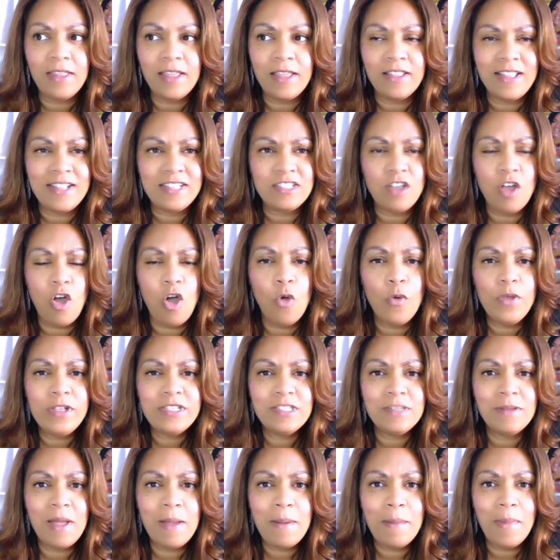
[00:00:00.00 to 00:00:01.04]
Like it's always
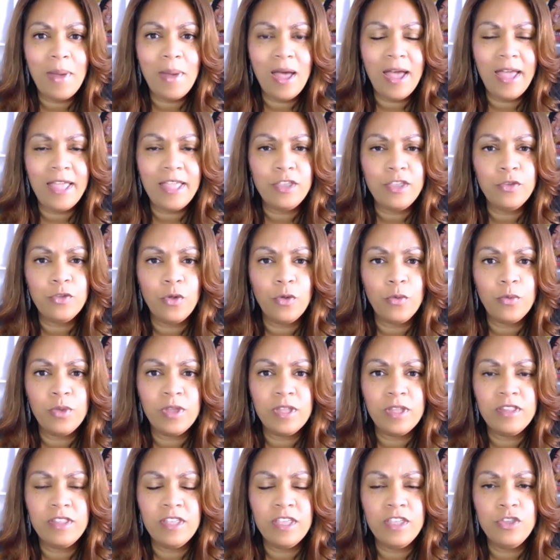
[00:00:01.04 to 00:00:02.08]
in my mind, you know,
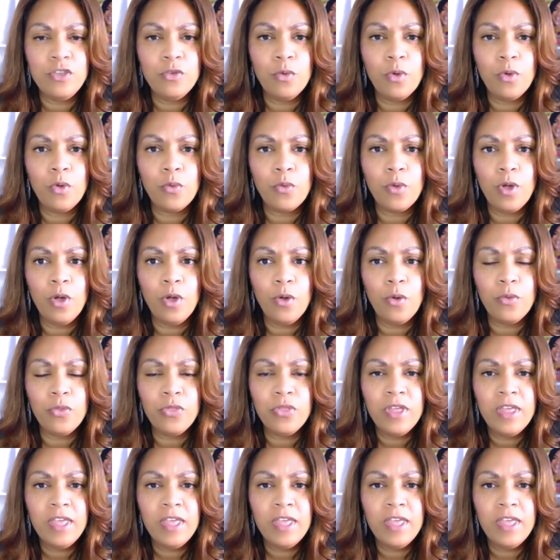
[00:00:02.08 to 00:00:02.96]
continual growth.